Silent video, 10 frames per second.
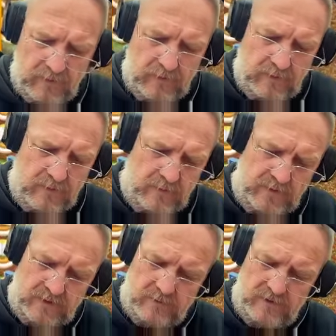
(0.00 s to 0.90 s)
Can
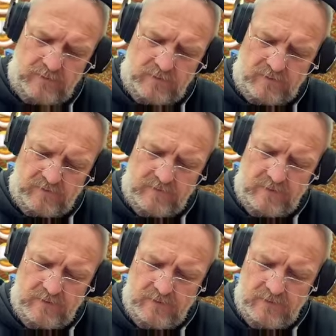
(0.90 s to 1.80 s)
we do any more of
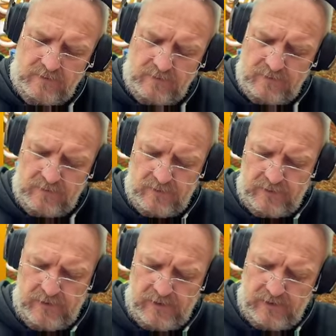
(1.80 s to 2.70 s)
those? We
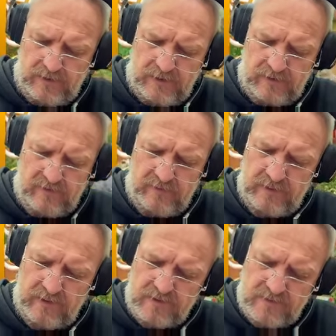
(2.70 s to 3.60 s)
can. If we
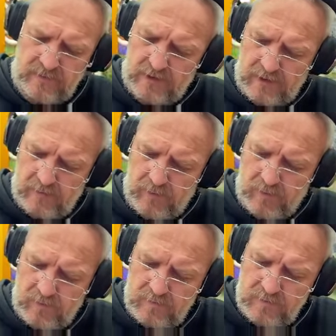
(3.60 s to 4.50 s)
get some
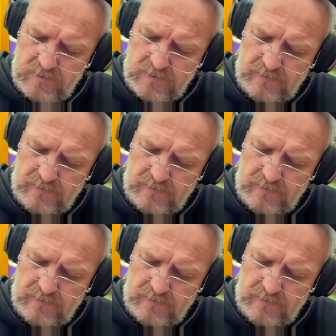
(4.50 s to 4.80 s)
apples.